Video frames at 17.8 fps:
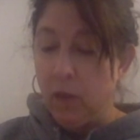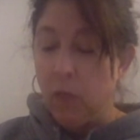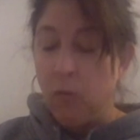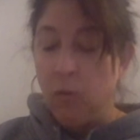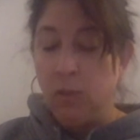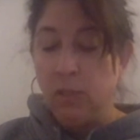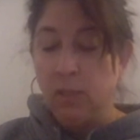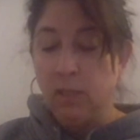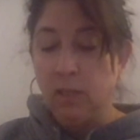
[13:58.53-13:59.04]

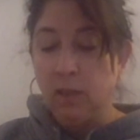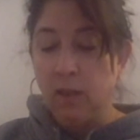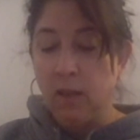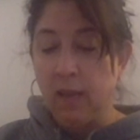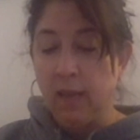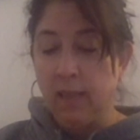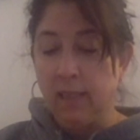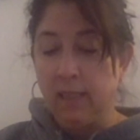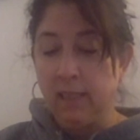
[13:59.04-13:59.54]
when the song
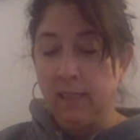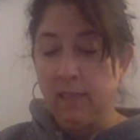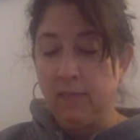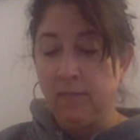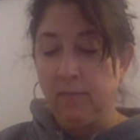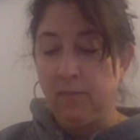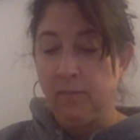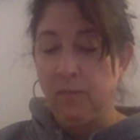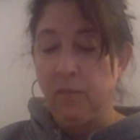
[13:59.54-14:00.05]
ended.
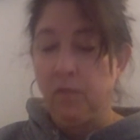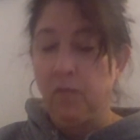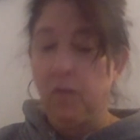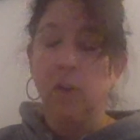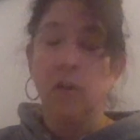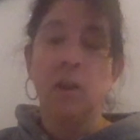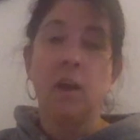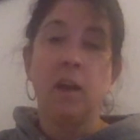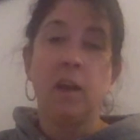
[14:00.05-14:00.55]

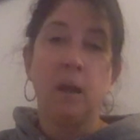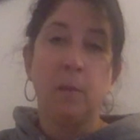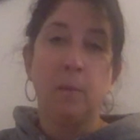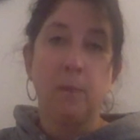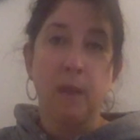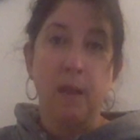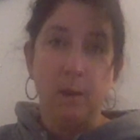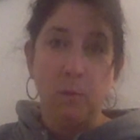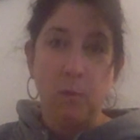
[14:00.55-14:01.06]
Fern got up
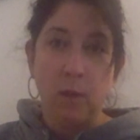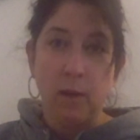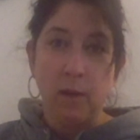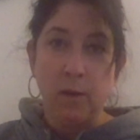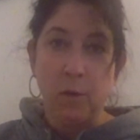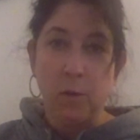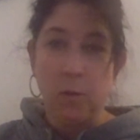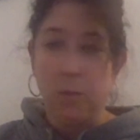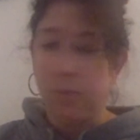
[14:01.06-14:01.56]
and went
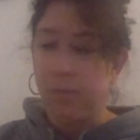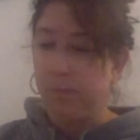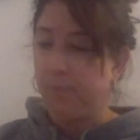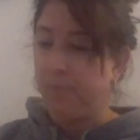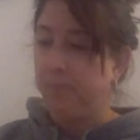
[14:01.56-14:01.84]
home.